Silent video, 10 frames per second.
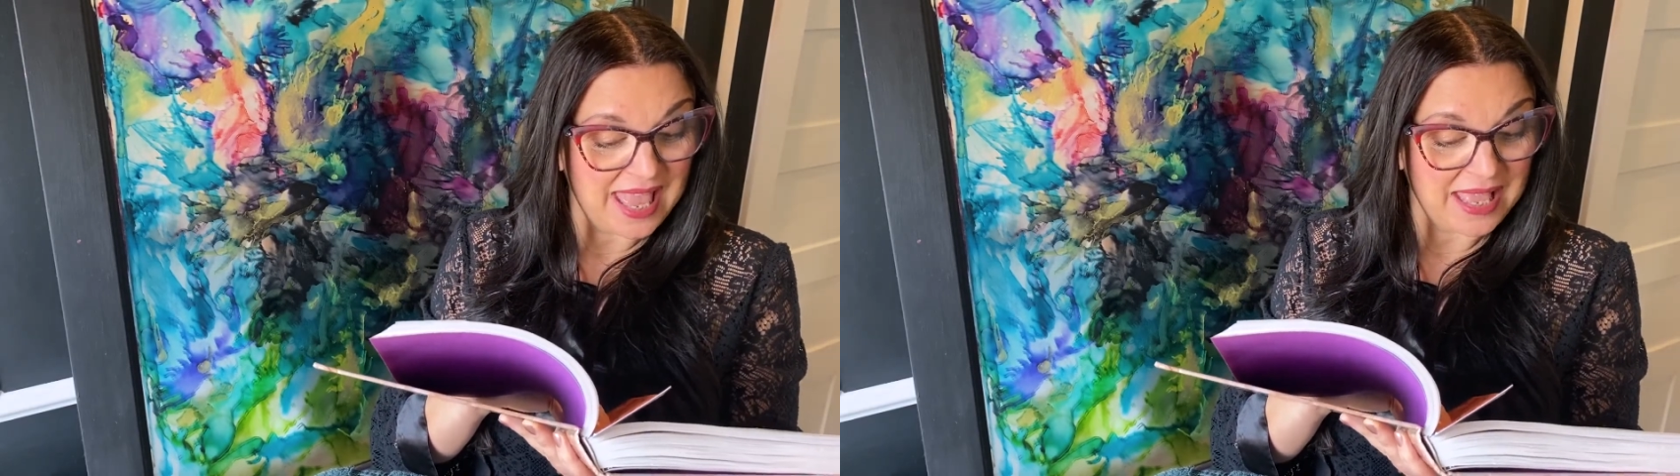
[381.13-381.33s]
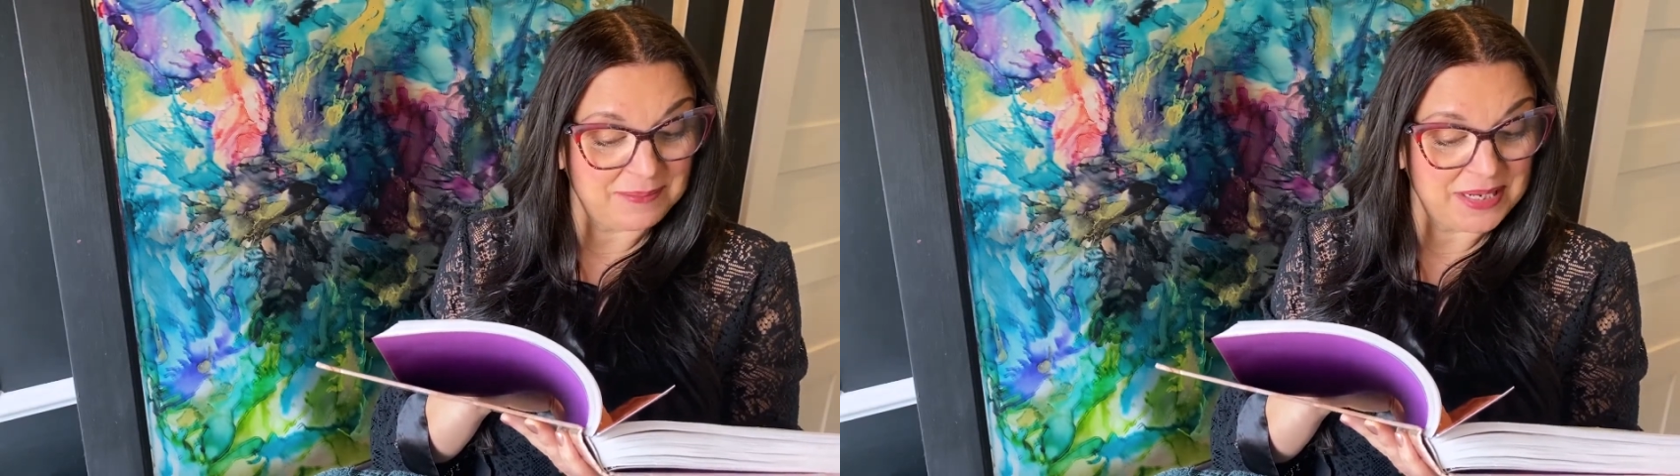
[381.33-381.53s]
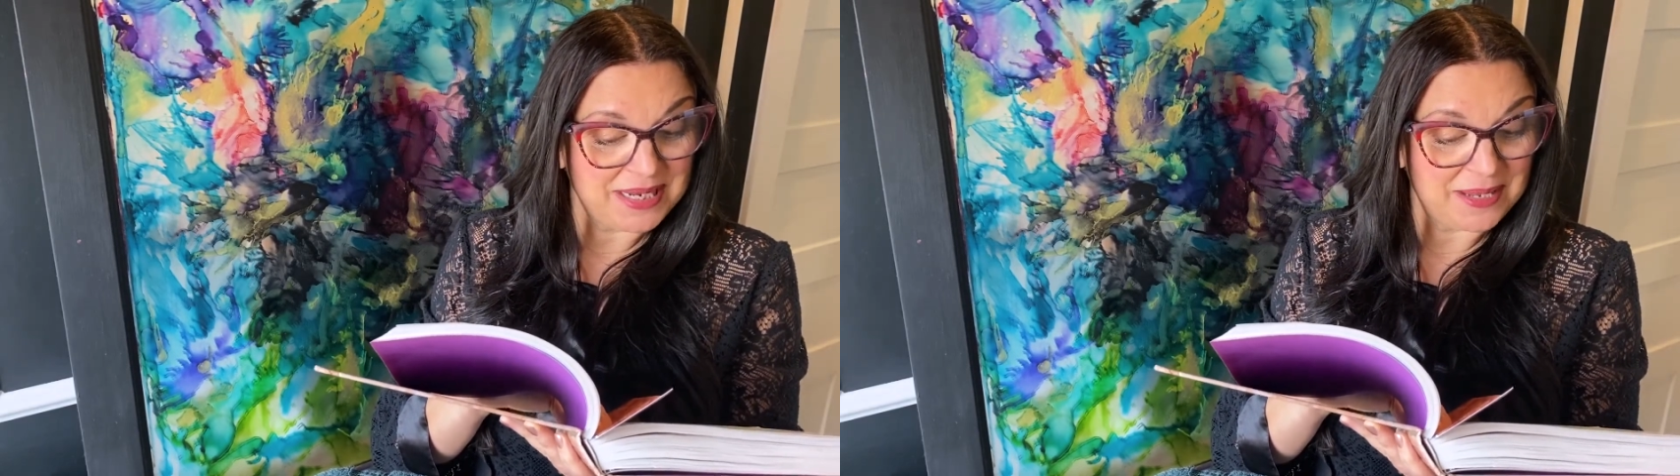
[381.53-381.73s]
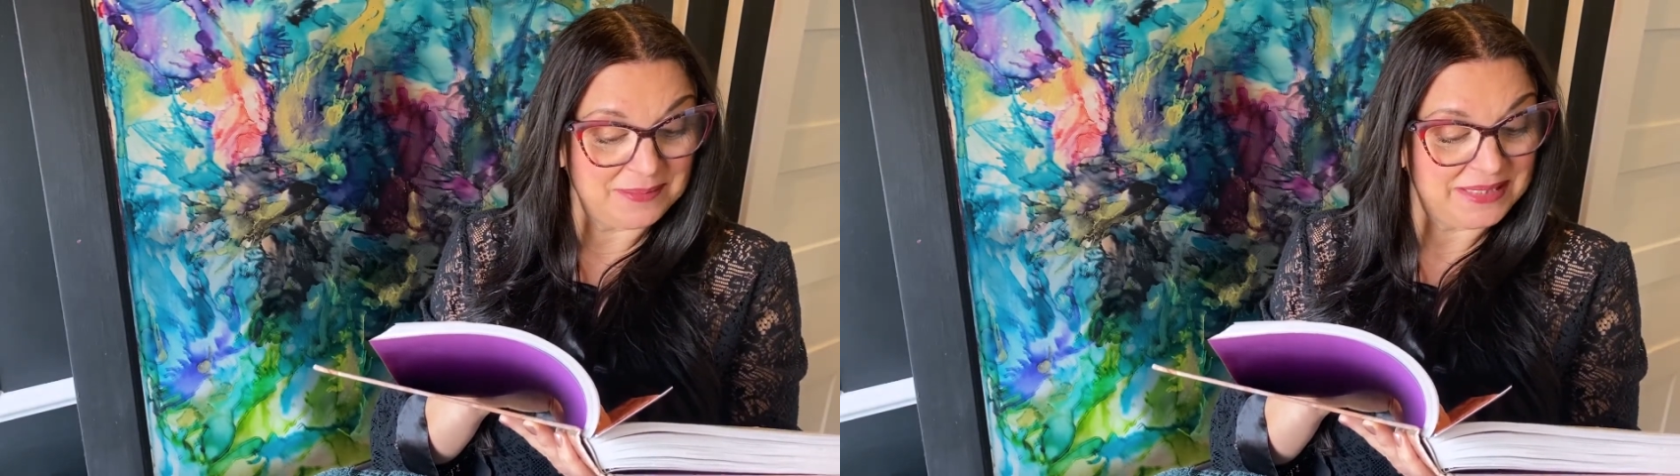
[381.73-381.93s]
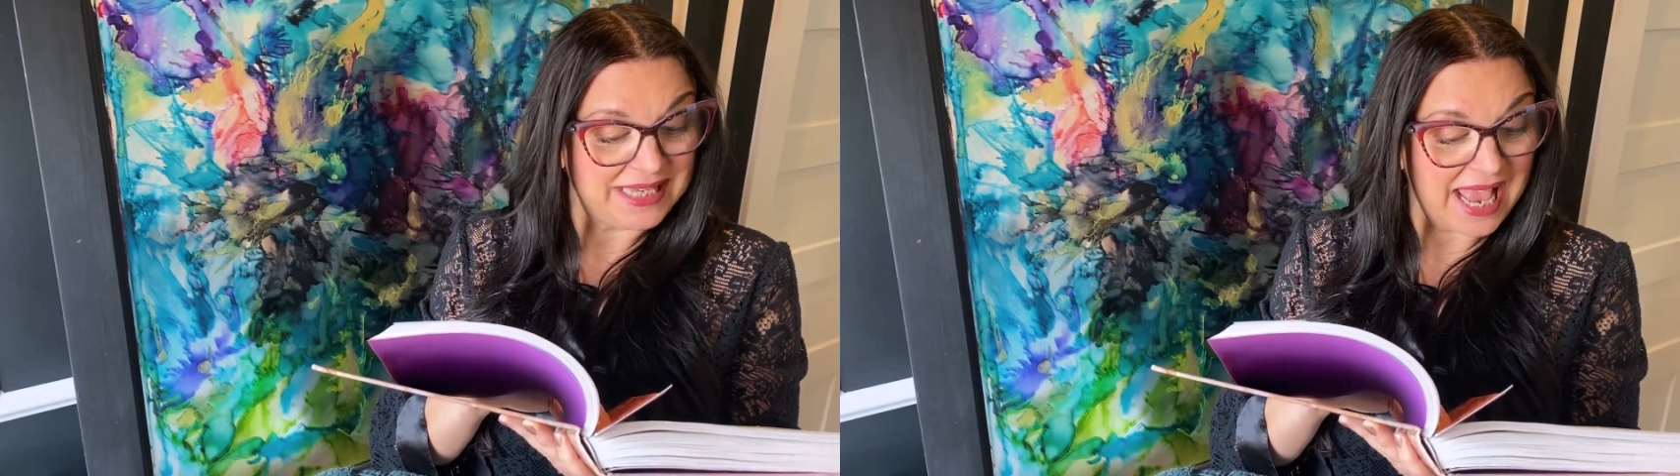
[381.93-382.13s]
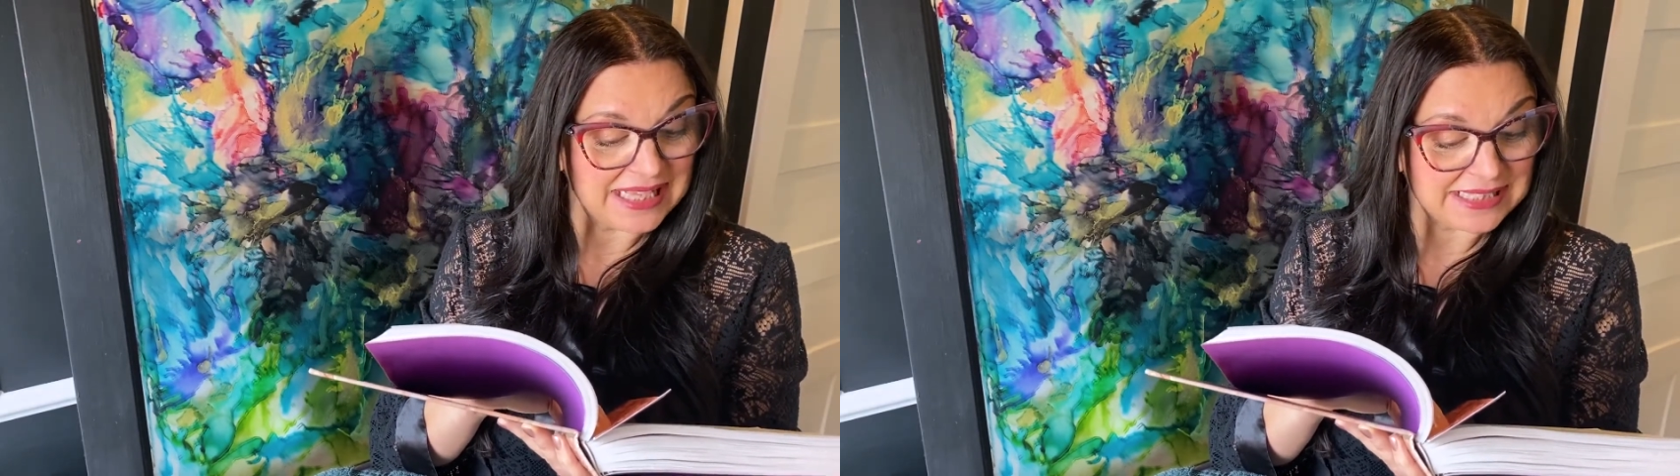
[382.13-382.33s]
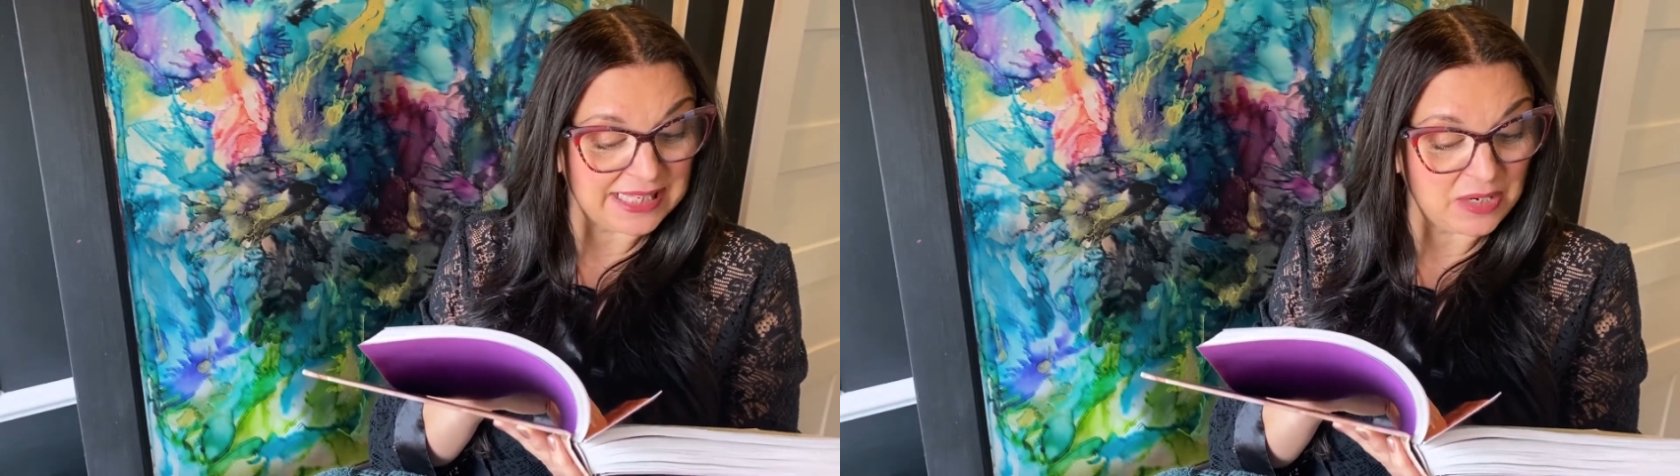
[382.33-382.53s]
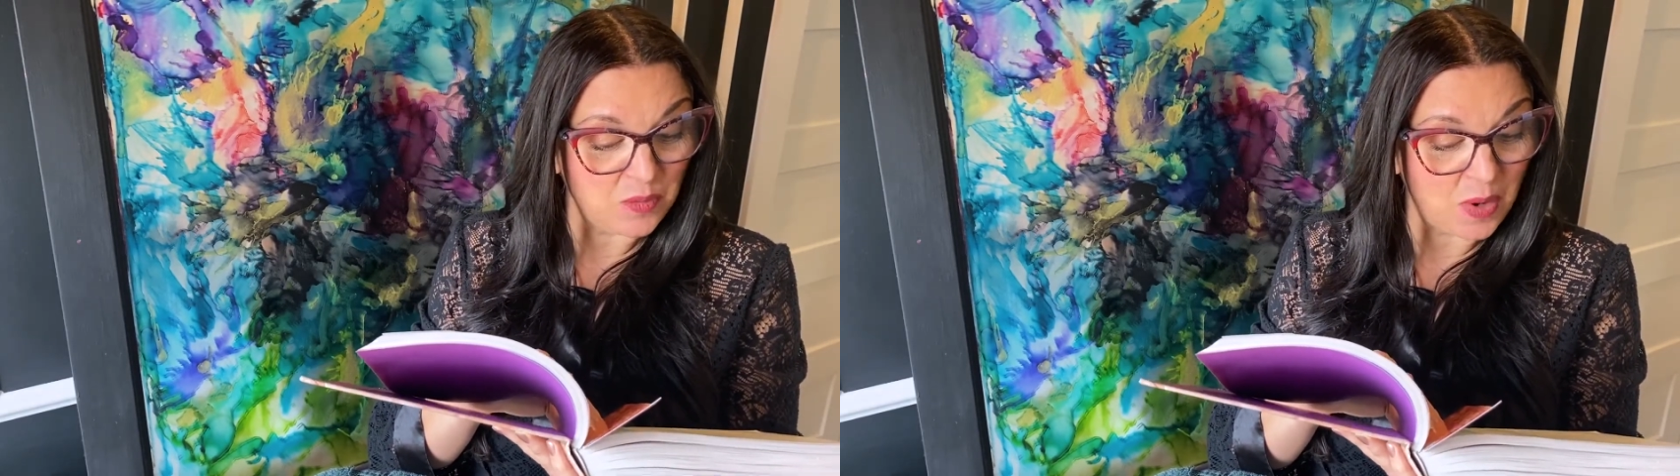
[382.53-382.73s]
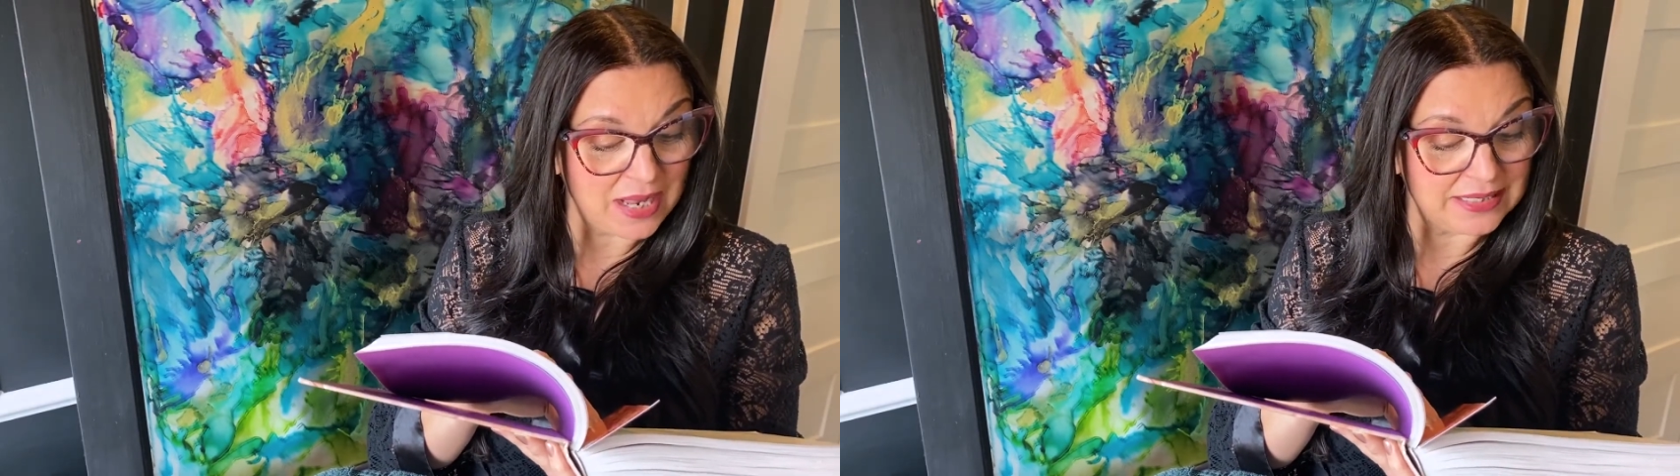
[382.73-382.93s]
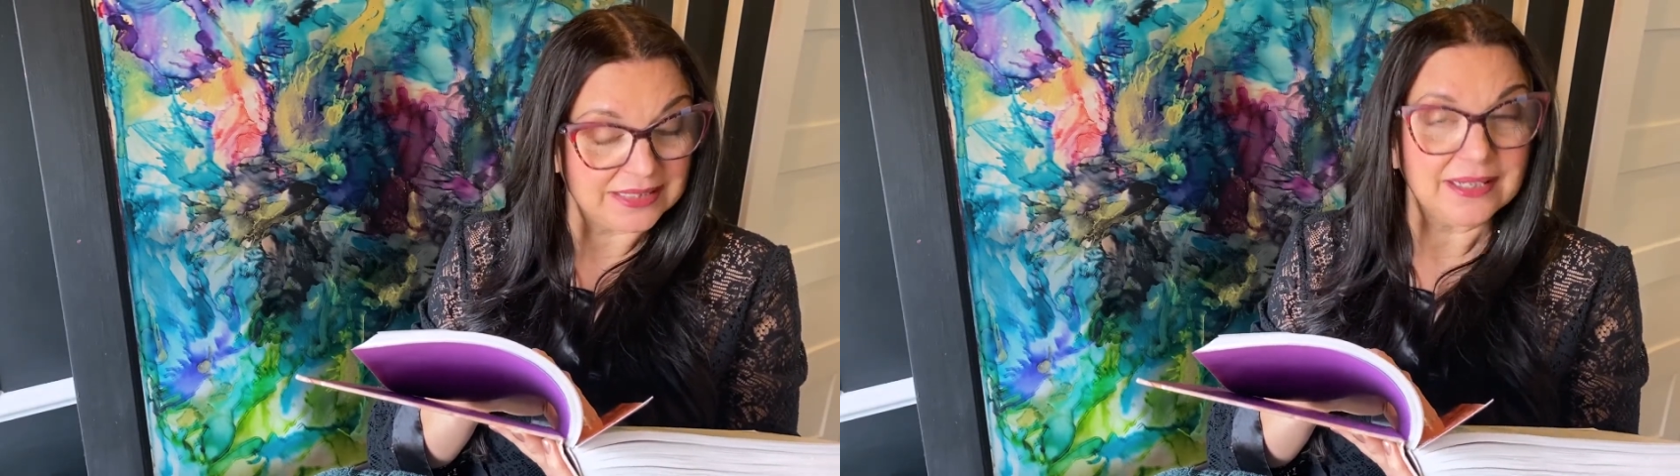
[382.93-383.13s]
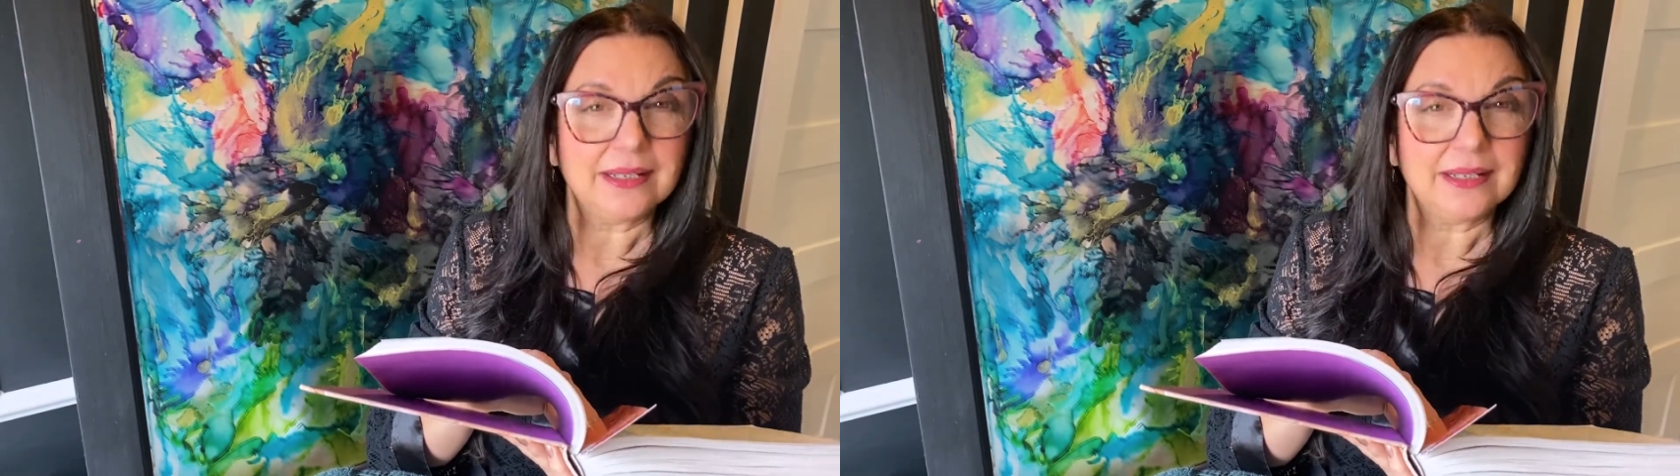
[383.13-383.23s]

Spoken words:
had become dazzling white